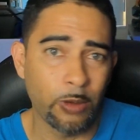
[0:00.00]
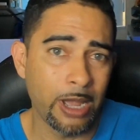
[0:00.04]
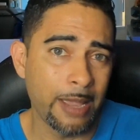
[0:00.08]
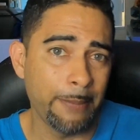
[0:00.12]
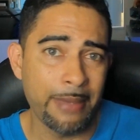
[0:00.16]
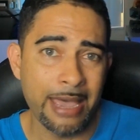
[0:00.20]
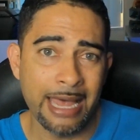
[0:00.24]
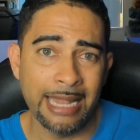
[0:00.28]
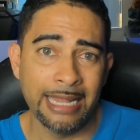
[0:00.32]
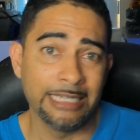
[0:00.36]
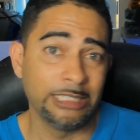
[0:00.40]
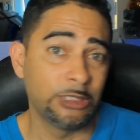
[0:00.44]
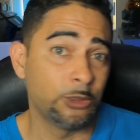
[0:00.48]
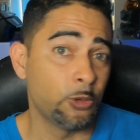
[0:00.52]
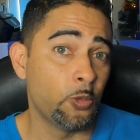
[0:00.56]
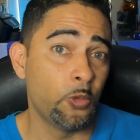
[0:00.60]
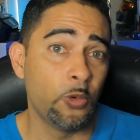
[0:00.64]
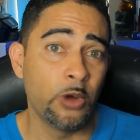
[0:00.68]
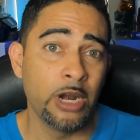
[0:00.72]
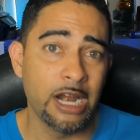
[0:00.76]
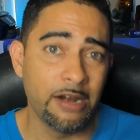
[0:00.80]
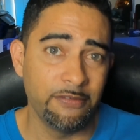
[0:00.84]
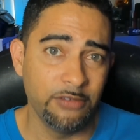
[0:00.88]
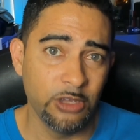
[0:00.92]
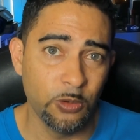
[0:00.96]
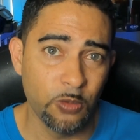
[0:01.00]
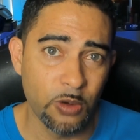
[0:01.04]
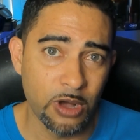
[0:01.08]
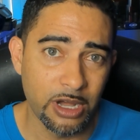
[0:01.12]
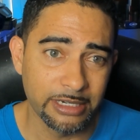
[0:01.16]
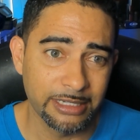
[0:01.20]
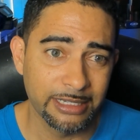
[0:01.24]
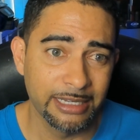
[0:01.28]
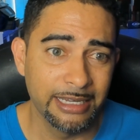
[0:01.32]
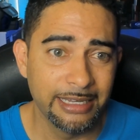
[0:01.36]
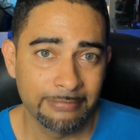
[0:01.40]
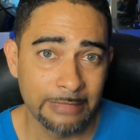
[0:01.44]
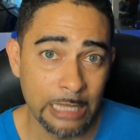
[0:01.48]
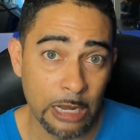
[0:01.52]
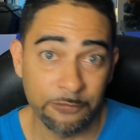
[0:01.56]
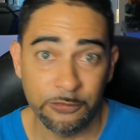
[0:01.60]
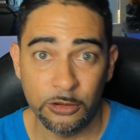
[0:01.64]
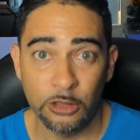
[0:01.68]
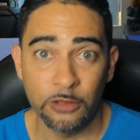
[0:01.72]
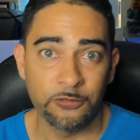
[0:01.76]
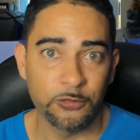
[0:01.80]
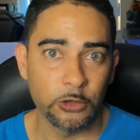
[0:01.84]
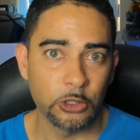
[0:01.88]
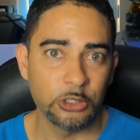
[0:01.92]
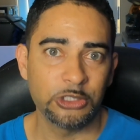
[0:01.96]
white balance, whatever you want. Now for
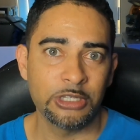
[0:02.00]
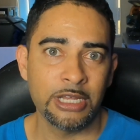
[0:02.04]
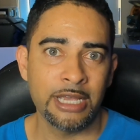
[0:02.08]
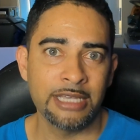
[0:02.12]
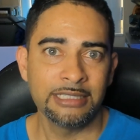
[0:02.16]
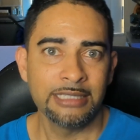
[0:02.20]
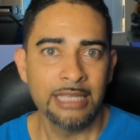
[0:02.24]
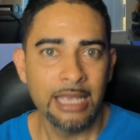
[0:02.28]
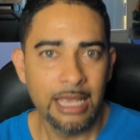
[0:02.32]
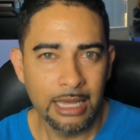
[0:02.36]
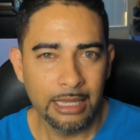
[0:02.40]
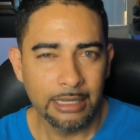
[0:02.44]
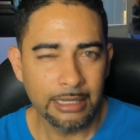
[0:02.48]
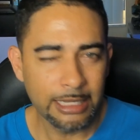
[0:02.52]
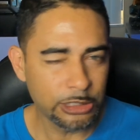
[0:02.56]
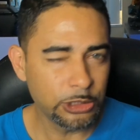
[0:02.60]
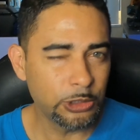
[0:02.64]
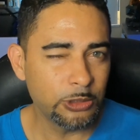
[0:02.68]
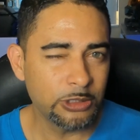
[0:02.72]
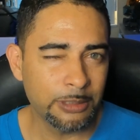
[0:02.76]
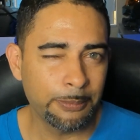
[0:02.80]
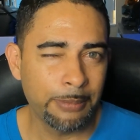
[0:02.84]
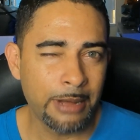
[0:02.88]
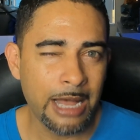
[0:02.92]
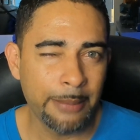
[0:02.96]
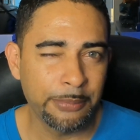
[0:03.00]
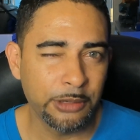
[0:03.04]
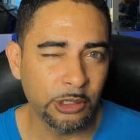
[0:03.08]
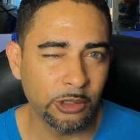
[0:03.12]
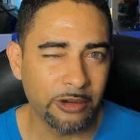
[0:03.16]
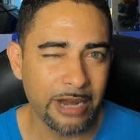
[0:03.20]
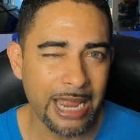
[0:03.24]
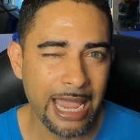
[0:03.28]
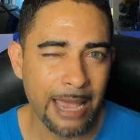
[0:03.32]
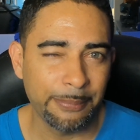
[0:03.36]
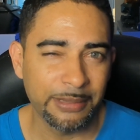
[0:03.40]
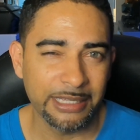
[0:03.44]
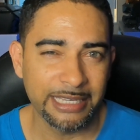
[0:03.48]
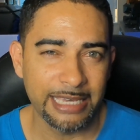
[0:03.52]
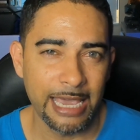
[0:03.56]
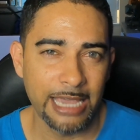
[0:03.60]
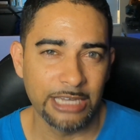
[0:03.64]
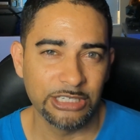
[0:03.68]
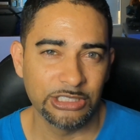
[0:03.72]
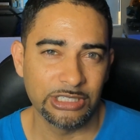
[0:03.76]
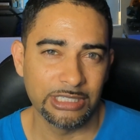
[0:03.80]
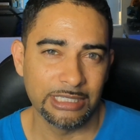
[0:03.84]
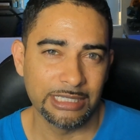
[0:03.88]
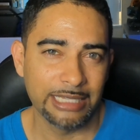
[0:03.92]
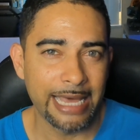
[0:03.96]
the first test, let's use a popular
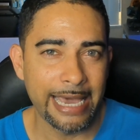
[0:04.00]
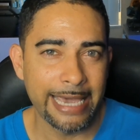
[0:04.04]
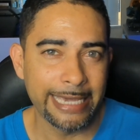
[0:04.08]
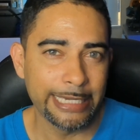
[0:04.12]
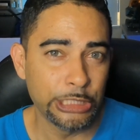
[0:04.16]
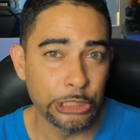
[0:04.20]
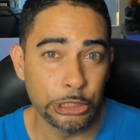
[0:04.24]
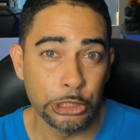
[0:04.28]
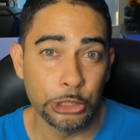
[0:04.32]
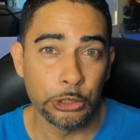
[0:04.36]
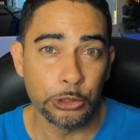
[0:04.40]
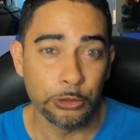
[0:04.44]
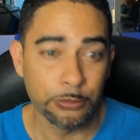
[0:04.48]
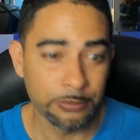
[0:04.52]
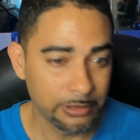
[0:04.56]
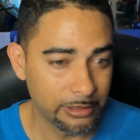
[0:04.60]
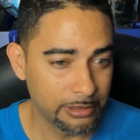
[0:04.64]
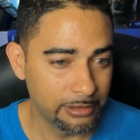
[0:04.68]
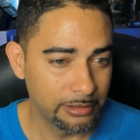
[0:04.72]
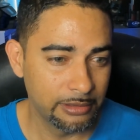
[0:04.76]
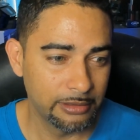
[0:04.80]
application like Zoom.